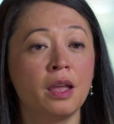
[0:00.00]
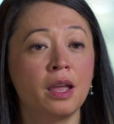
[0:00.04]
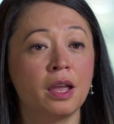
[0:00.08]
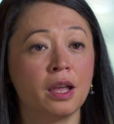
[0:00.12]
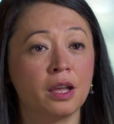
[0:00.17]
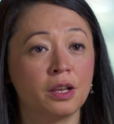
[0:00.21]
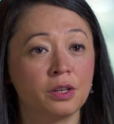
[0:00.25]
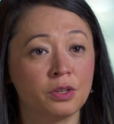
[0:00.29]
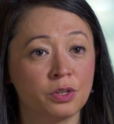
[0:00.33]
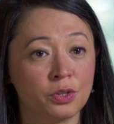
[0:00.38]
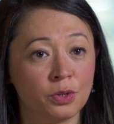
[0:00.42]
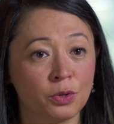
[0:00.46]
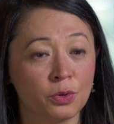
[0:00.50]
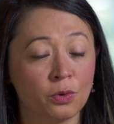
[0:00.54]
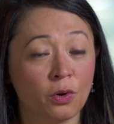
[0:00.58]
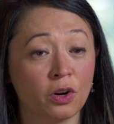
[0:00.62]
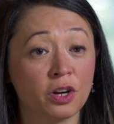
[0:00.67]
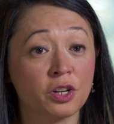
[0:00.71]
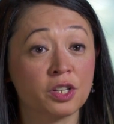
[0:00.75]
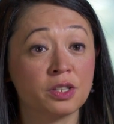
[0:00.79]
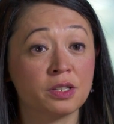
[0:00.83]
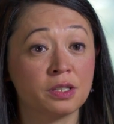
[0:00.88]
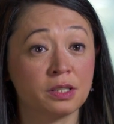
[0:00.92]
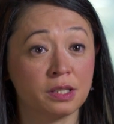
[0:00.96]
And two
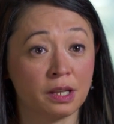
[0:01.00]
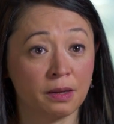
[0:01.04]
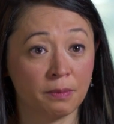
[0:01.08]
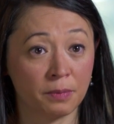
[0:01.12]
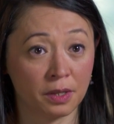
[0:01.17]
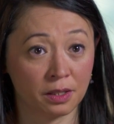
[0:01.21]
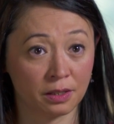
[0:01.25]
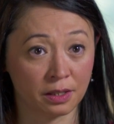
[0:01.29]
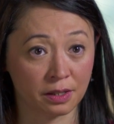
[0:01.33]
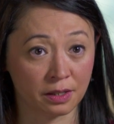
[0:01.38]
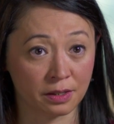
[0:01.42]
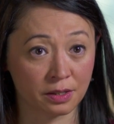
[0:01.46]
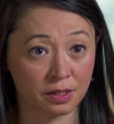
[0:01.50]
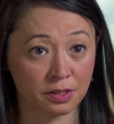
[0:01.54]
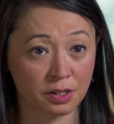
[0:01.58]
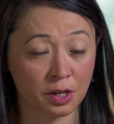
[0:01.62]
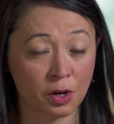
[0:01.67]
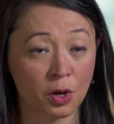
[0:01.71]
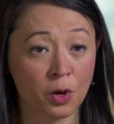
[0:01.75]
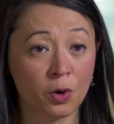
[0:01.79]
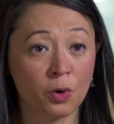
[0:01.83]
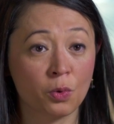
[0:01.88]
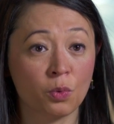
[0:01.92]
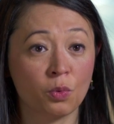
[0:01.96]
are stimulants,
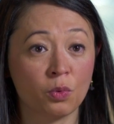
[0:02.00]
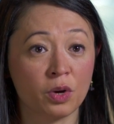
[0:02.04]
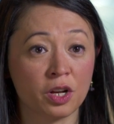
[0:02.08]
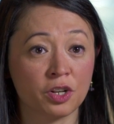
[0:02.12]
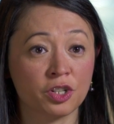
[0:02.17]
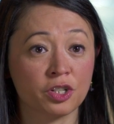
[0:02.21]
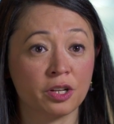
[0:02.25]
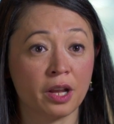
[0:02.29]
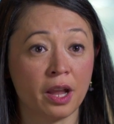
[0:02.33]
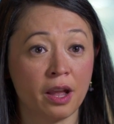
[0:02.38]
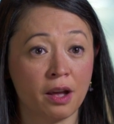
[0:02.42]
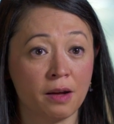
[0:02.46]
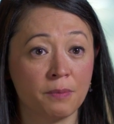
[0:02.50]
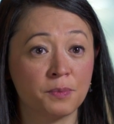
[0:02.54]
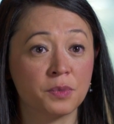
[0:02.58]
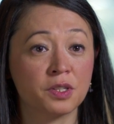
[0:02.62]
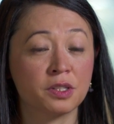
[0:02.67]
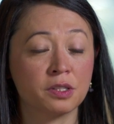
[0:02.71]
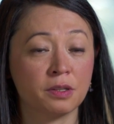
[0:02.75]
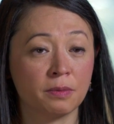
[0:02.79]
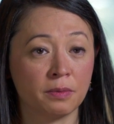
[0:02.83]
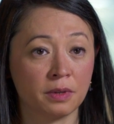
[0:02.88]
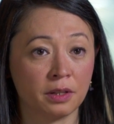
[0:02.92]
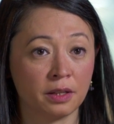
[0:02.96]
which help
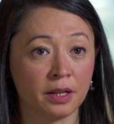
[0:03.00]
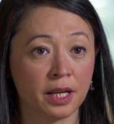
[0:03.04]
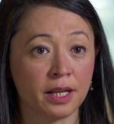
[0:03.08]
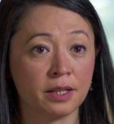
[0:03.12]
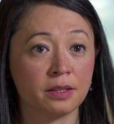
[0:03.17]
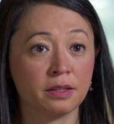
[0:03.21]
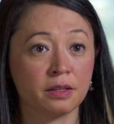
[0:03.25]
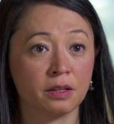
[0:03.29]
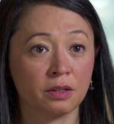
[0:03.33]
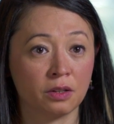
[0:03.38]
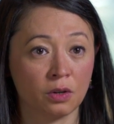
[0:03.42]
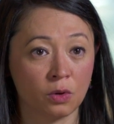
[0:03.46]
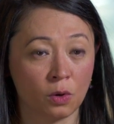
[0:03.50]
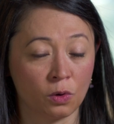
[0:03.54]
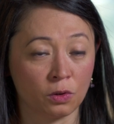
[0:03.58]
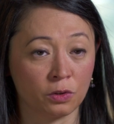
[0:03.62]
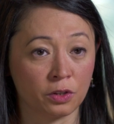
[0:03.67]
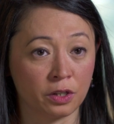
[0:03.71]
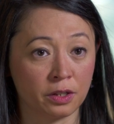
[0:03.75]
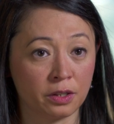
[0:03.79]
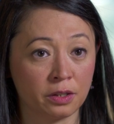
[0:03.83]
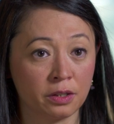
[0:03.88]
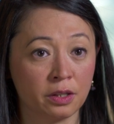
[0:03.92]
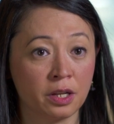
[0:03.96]
stimulate the
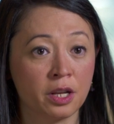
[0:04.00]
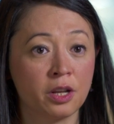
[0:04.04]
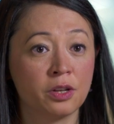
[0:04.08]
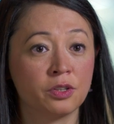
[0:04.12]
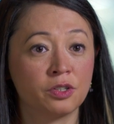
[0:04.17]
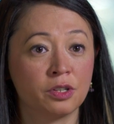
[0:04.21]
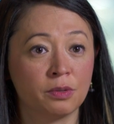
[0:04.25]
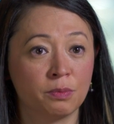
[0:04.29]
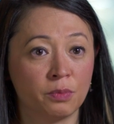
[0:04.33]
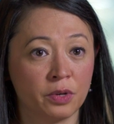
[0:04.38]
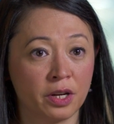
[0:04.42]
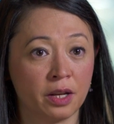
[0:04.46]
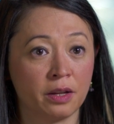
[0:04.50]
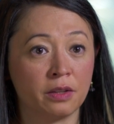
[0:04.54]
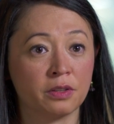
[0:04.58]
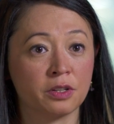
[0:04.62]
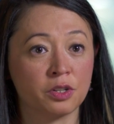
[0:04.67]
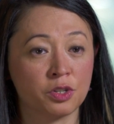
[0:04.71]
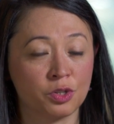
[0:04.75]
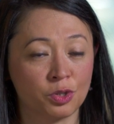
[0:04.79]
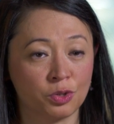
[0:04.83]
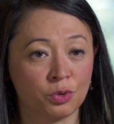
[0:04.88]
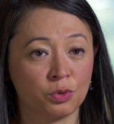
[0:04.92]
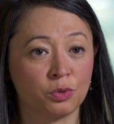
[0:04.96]
colon to bring the
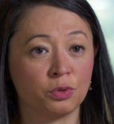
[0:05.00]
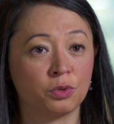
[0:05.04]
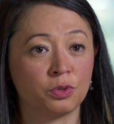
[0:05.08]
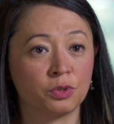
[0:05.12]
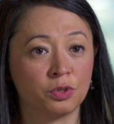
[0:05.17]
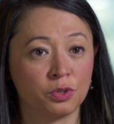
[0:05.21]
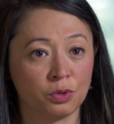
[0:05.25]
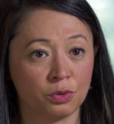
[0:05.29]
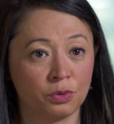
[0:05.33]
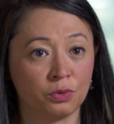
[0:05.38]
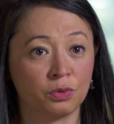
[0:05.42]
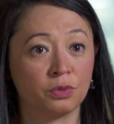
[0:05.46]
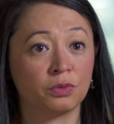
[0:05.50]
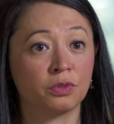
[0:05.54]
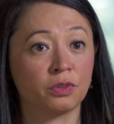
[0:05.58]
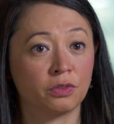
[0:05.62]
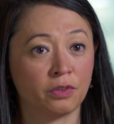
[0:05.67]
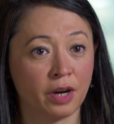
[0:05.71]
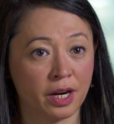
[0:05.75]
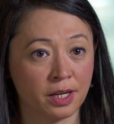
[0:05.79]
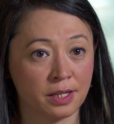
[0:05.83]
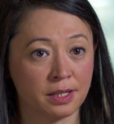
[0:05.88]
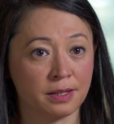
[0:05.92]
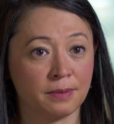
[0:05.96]
stool to the
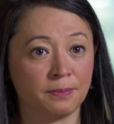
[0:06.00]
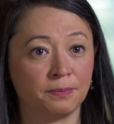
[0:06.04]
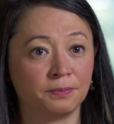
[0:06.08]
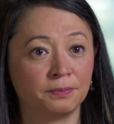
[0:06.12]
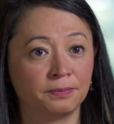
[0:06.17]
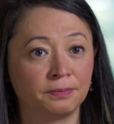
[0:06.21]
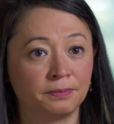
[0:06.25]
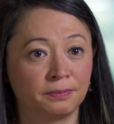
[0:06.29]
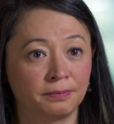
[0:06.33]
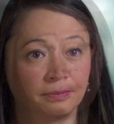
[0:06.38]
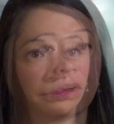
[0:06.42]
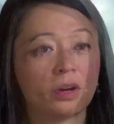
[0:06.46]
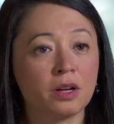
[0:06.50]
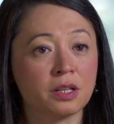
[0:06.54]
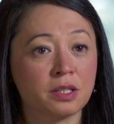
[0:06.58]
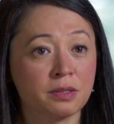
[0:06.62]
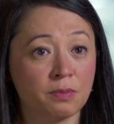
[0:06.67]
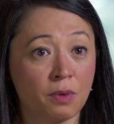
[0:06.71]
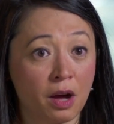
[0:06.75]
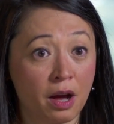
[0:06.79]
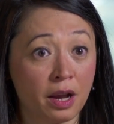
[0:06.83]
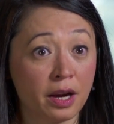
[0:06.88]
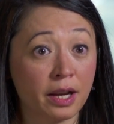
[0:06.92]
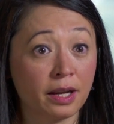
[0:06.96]
rectum.
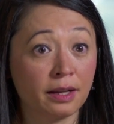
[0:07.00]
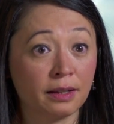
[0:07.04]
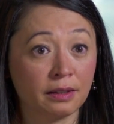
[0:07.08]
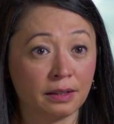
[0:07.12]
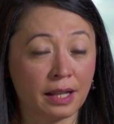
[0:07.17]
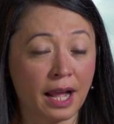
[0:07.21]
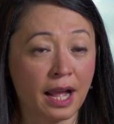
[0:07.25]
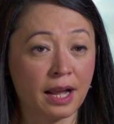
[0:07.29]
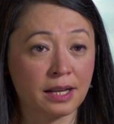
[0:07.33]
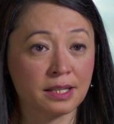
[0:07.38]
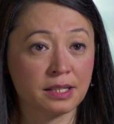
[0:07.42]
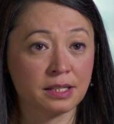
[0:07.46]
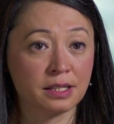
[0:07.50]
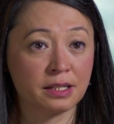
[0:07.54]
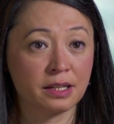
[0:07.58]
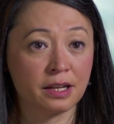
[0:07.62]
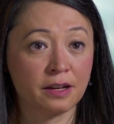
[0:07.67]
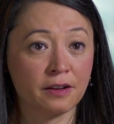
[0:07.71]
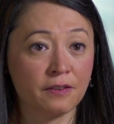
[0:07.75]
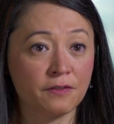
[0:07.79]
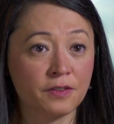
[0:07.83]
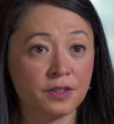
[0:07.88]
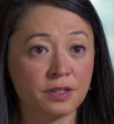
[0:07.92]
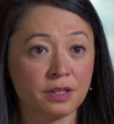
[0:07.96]
Osmotic
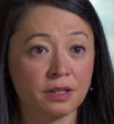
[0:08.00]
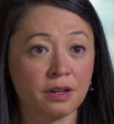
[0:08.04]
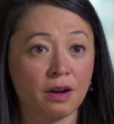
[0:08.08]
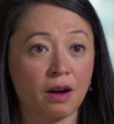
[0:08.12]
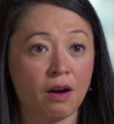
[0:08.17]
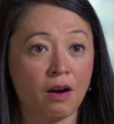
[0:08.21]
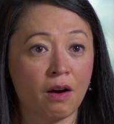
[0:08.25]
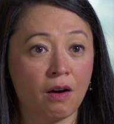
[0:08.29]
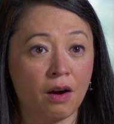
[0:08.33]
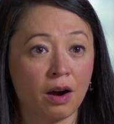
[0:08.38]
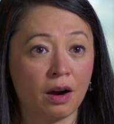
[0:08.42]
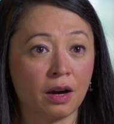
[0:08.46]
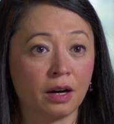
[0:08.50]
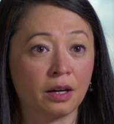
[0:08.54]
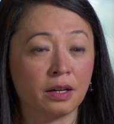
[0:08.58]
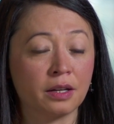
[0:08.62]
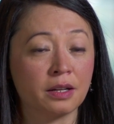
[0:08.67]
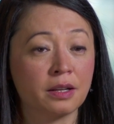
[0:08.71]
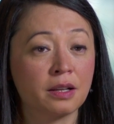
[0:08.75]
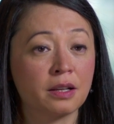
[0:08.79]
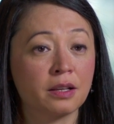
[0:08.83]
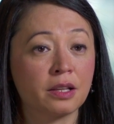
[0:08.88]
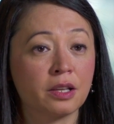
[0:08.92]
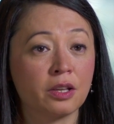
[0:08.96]
laxatives are
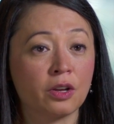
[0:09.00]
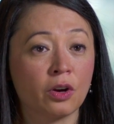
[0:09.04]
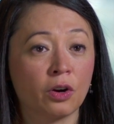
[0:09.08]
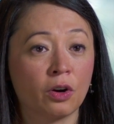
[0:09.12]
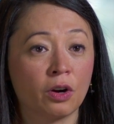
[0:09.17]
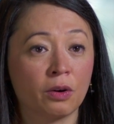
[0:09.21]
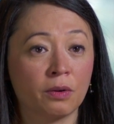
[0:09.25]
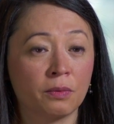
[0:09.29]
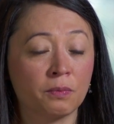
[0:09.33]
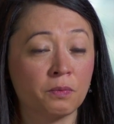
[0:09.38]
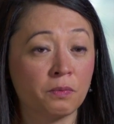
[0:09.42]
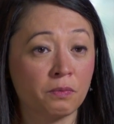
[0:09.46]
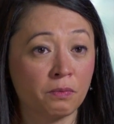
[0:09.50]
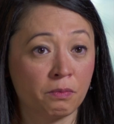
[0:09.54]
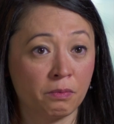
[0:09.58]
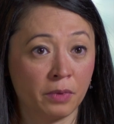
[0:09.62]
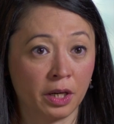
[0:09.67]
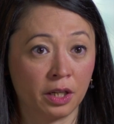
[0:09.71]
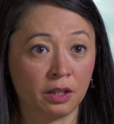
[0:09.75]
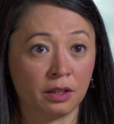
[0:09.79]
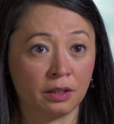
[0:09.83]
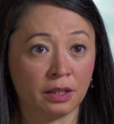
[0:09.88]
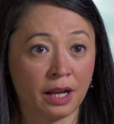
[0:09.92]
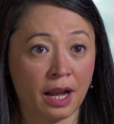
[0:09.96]
your
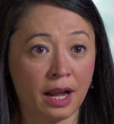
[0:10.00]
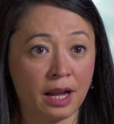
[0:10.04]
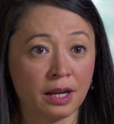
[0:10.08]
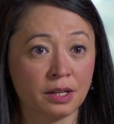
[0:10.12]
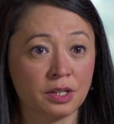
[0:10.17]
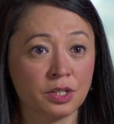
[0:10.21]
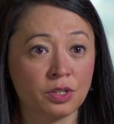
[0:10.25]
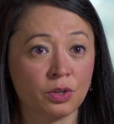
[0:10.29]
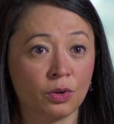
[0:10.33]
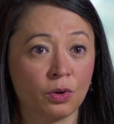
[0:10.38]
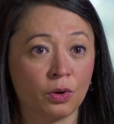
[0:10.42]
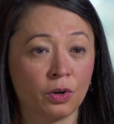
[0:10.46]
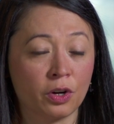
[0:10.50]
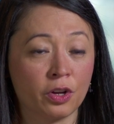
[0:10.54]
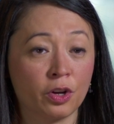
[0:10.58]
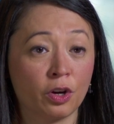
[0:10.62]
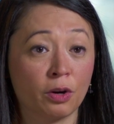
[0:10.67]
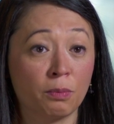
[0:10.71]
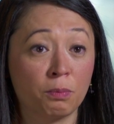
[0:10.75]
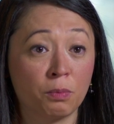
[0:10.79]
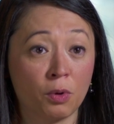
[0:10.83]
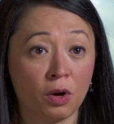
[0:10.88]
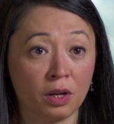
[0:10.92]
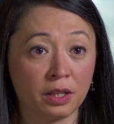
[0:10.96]
Miralax or
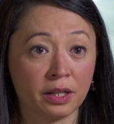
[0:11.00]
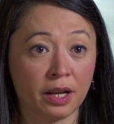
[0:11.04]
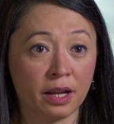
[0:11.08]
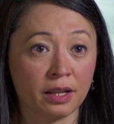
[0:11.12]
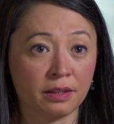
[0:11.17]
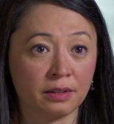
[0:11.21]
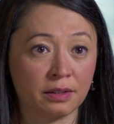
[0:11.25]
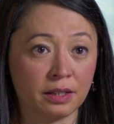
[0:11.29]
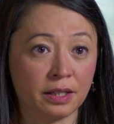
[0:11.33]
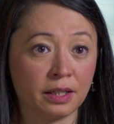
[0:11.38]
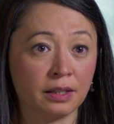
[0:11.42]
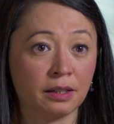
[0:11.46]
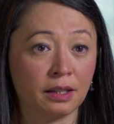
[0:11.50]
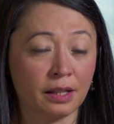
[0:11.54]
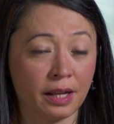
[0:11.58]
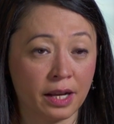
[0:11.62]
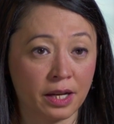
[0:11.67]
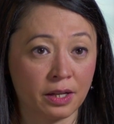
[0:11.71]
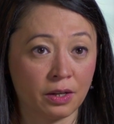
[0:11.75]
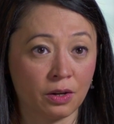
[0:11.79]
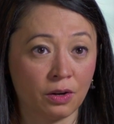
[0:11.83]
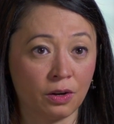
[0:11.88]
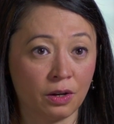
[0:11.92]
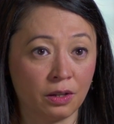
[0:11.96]
your polyethylene
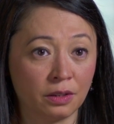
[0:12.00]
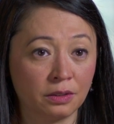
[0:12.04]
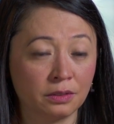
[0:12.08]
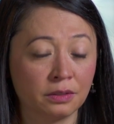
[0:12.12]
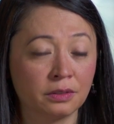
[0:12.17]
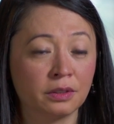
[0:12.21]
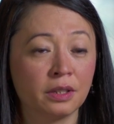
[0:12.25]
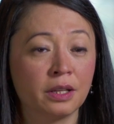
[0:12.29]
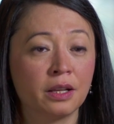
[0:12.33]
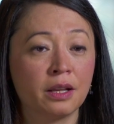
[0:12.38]
glycol,